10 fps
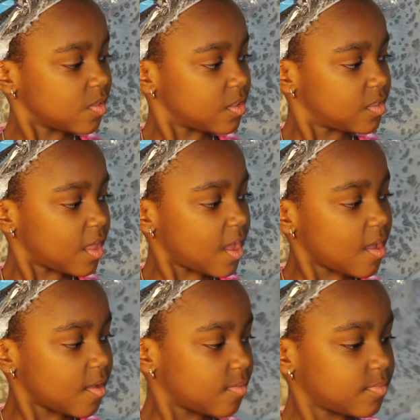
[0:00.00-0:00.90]
That's because
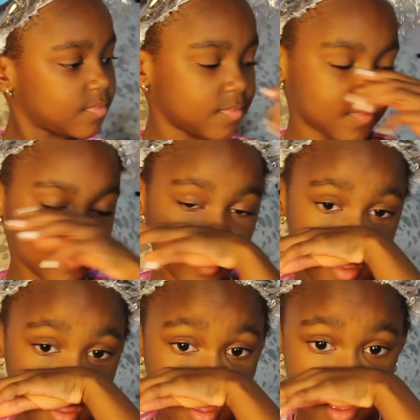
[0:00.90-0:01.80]
I mixed some things in
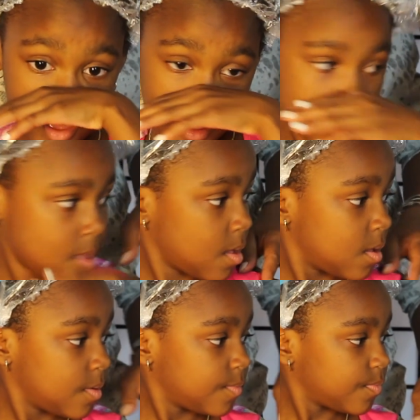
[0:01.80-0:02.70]
there to make it smell
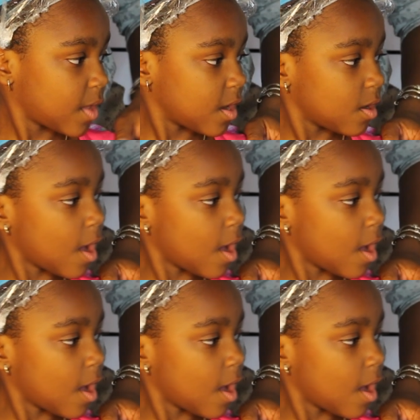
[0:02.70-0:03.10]
better. Okay,